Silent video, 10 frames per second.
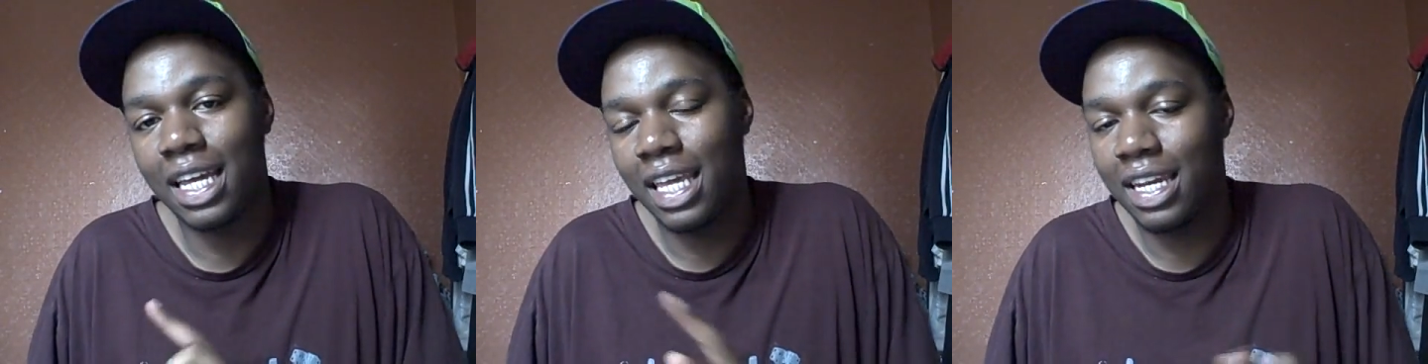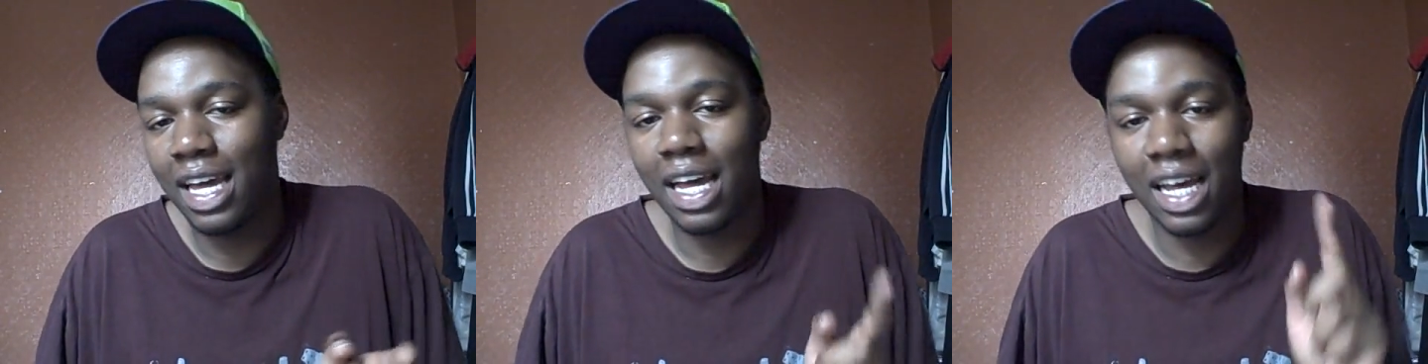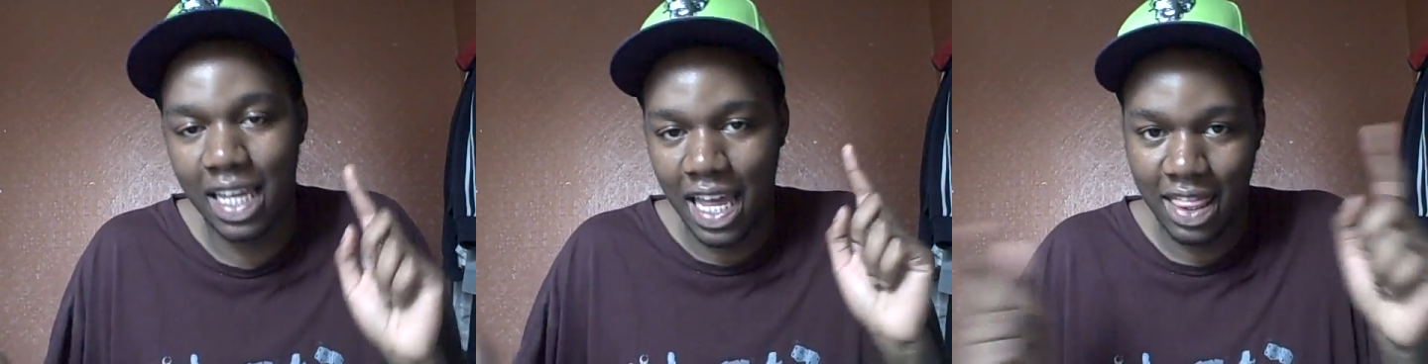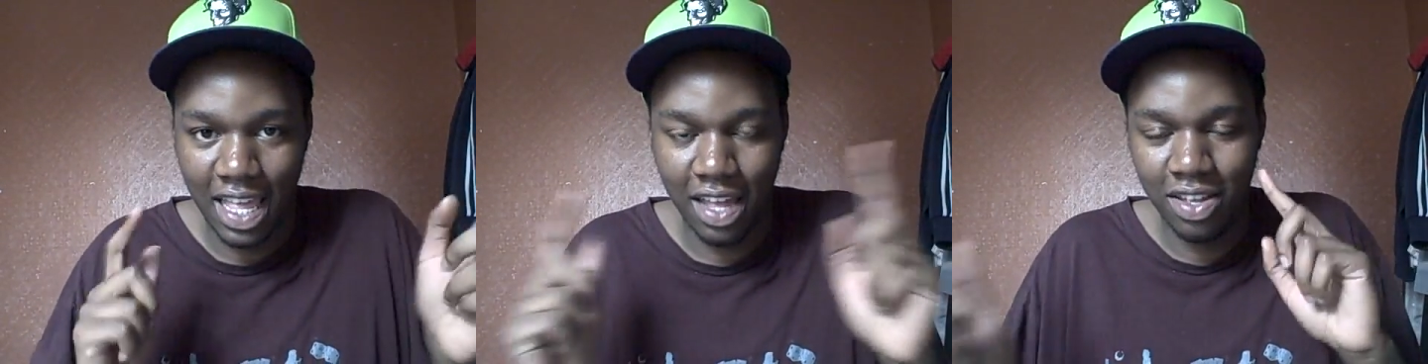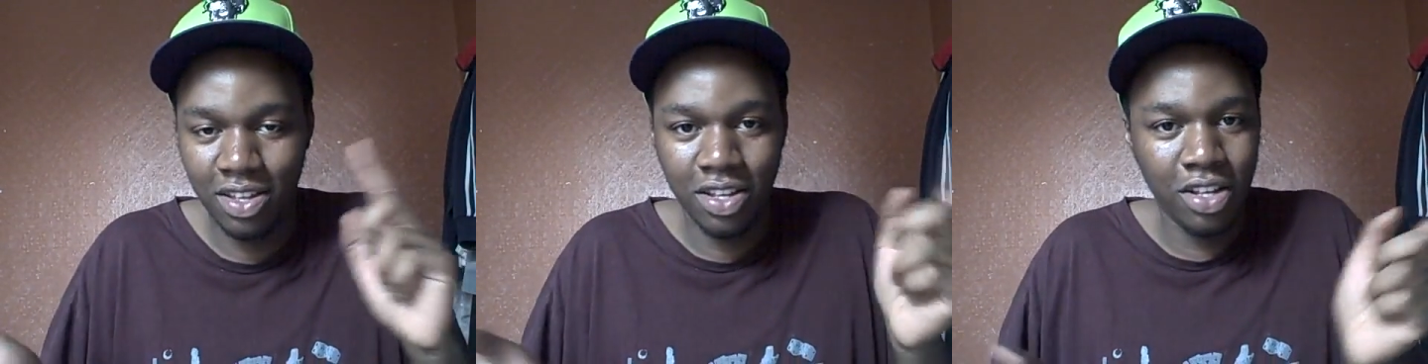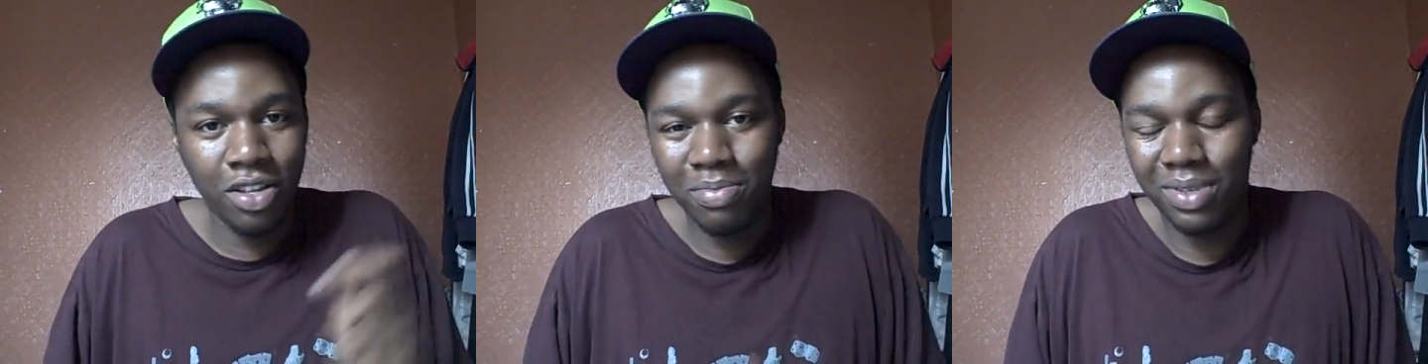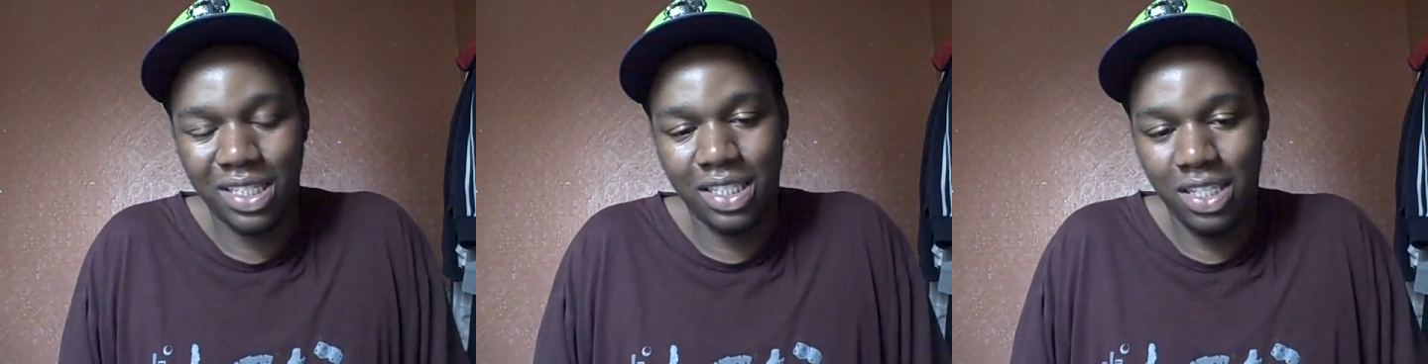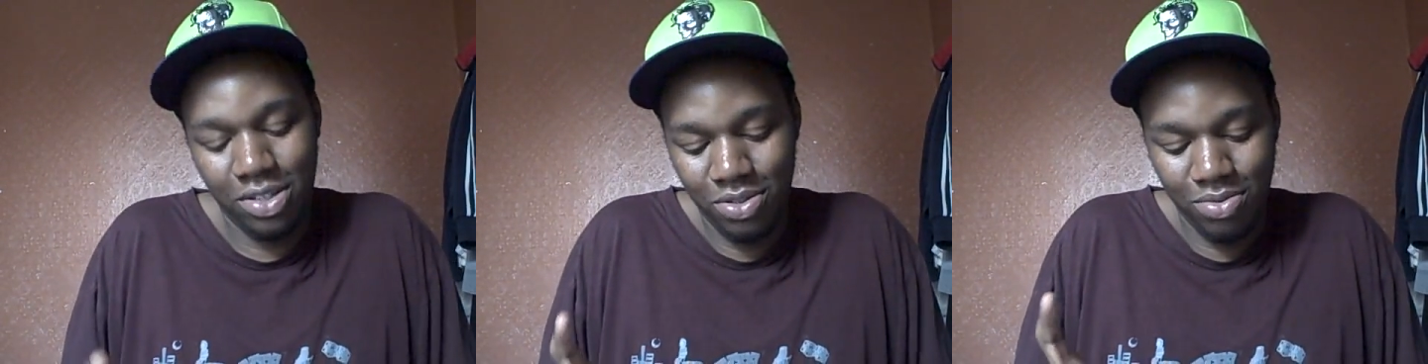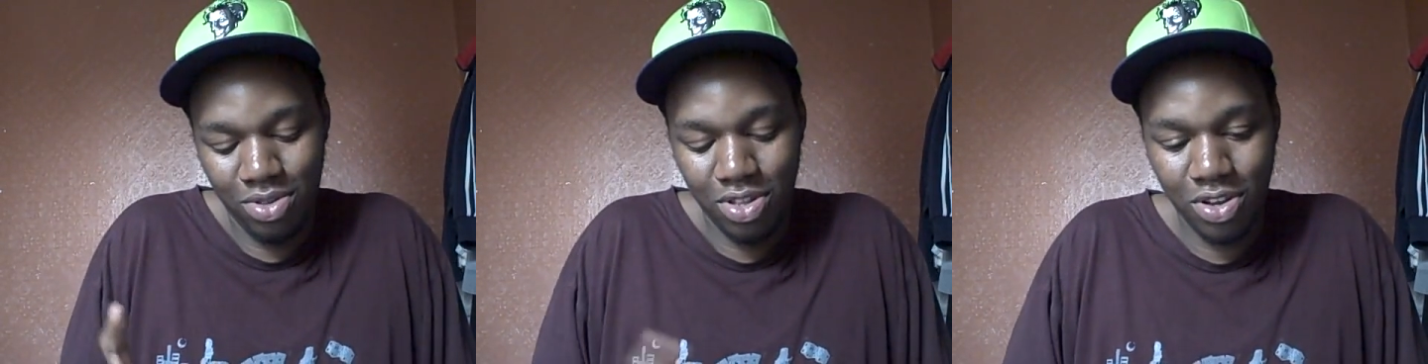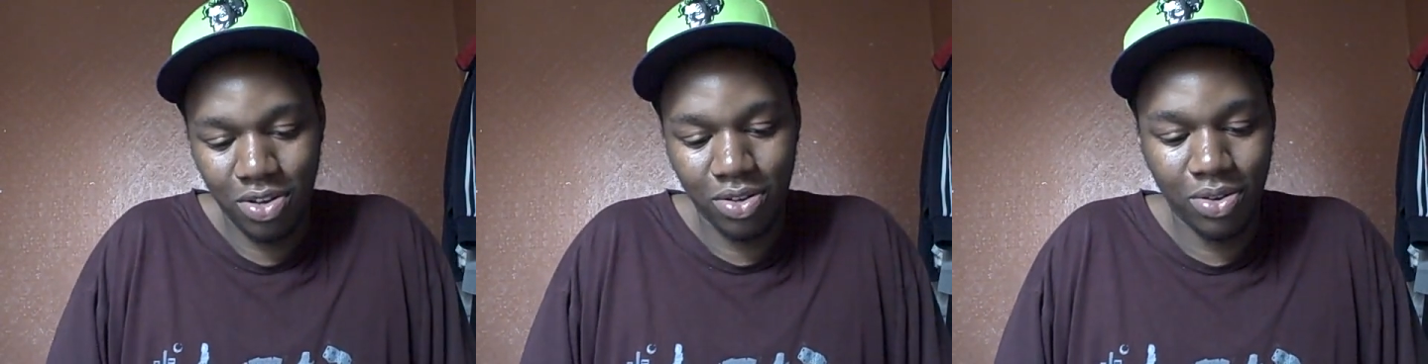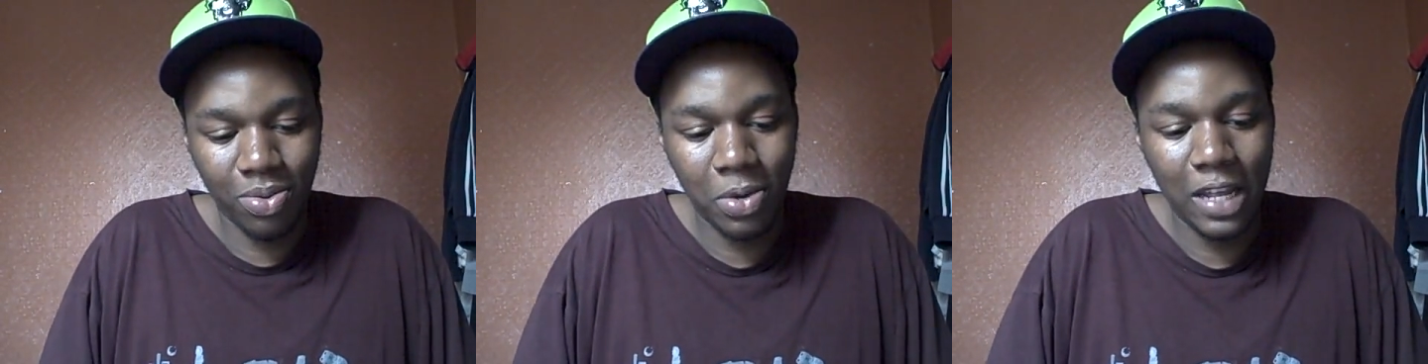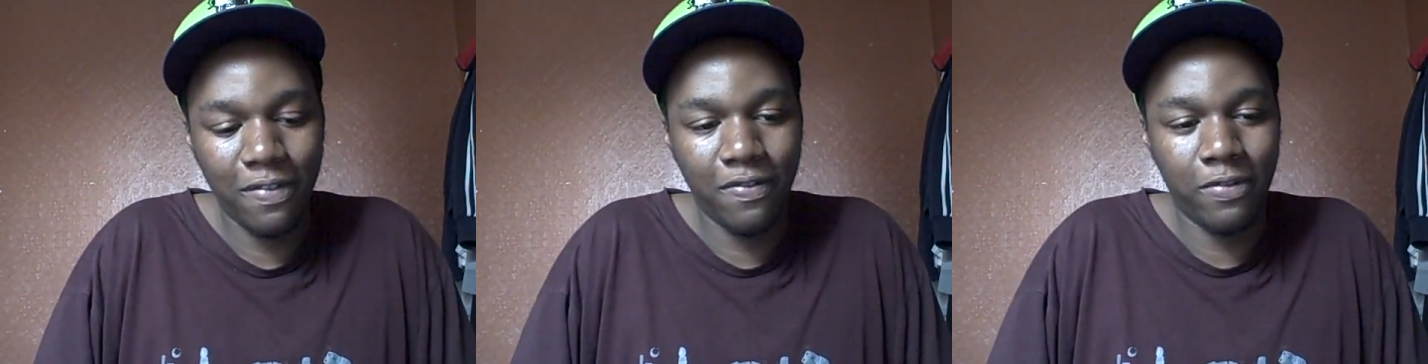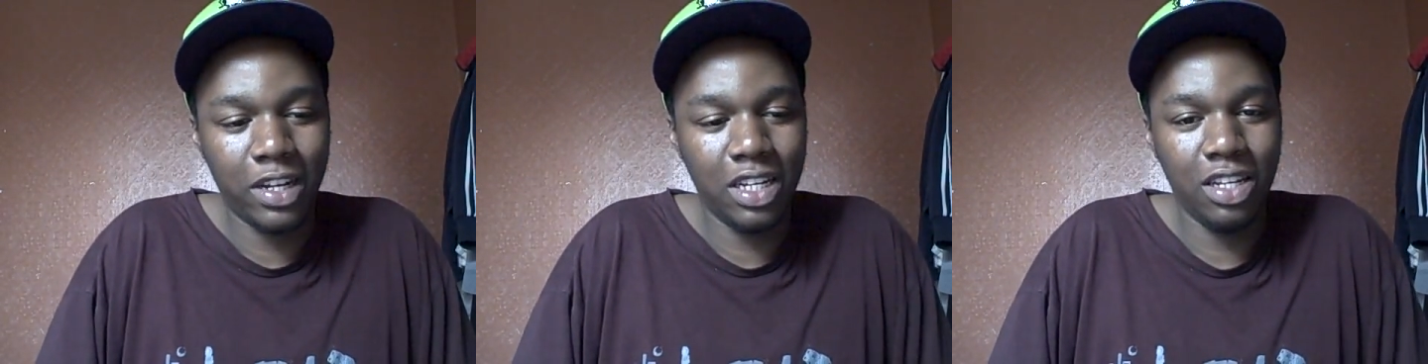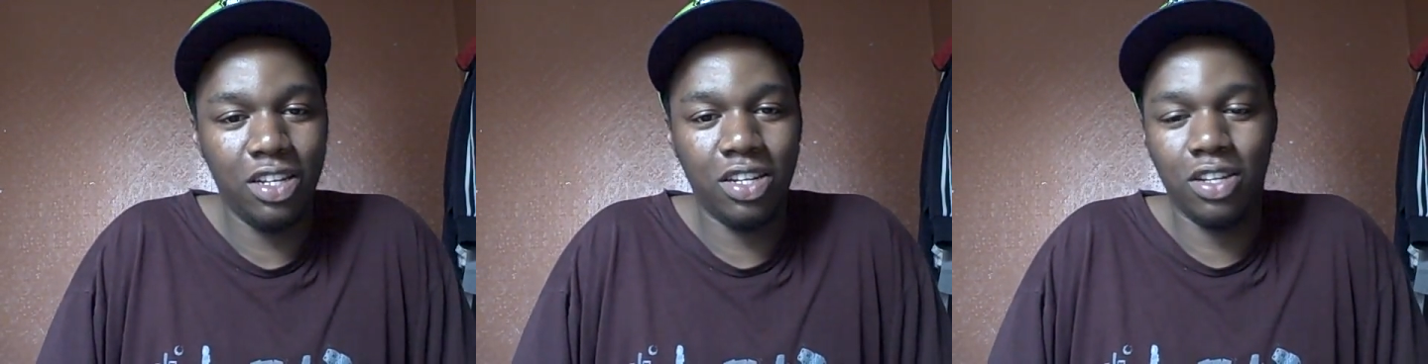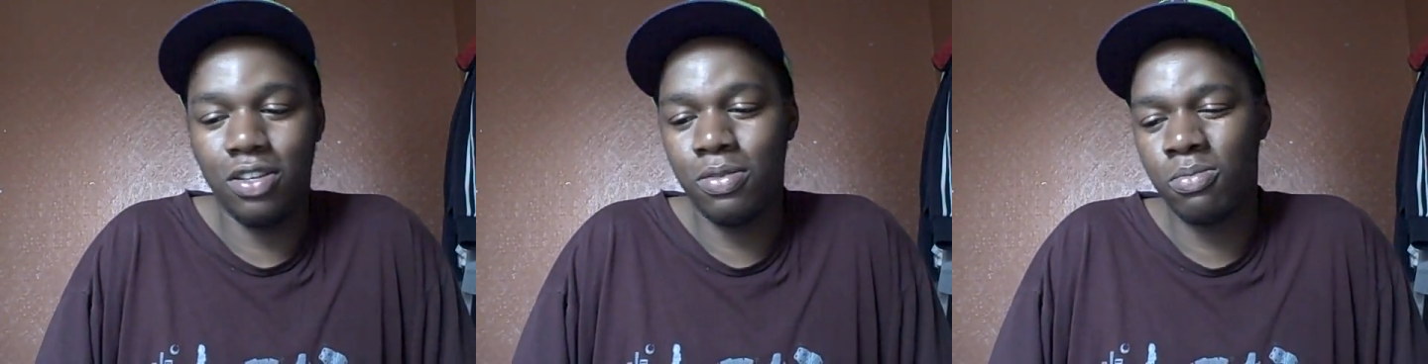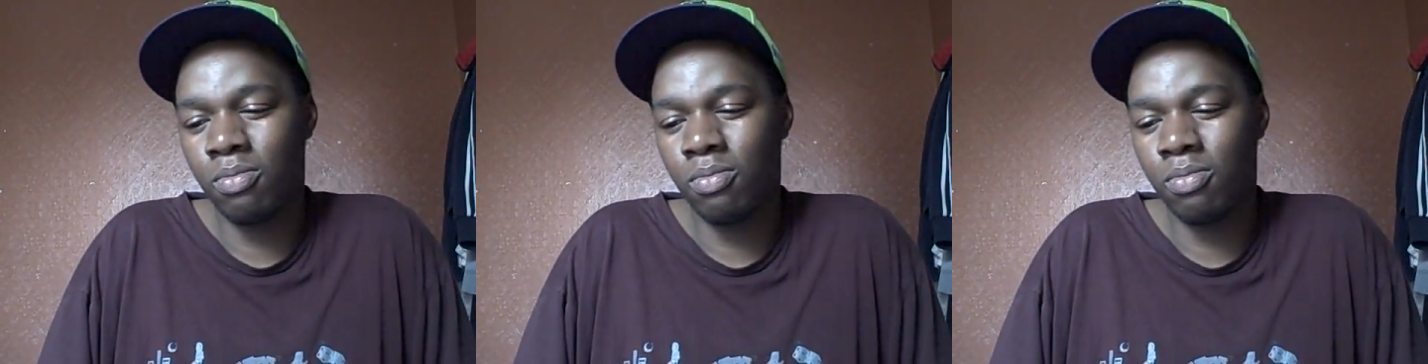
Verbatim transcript: I get I, I get that, but still not quite funny, you know.